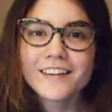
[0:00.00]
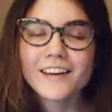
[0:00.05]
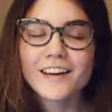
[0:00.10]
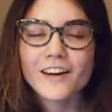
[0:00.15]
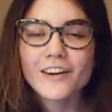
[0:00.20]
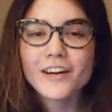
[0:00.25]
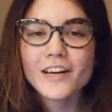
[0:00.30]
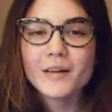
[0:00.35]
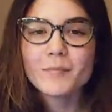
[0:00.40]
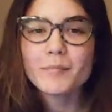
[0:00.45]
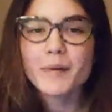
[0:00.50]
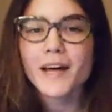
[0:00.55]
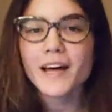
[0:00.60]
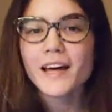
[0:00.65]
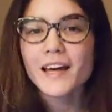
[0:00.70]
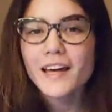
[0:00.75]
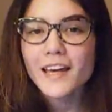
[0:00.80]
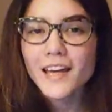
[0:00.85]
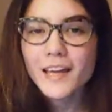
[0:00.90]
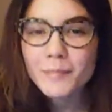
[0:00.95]
Alright,
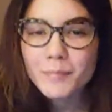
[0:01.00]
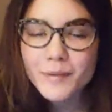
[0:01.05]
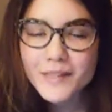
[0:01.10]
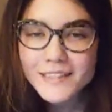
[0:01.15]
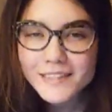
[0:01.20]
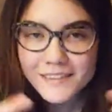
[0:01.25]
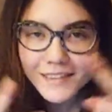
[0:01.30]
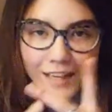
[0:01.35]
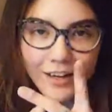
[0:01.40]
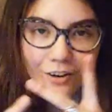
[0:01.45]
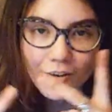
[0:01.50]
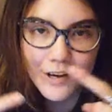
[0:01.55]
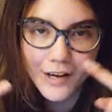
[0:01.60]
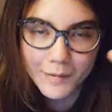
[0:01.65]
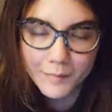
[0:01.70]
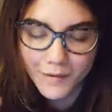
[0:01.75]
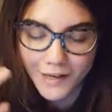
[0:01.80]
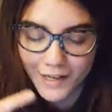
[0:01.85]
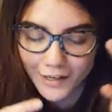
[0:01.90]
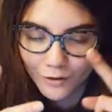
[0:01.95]
bye. Peace out.
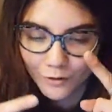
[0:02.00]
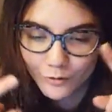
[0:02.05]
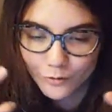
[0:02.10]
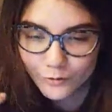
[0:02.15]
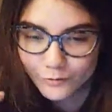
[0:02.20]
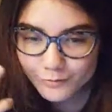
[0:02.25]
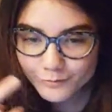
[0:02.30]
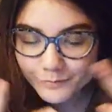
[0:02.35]
I'm out.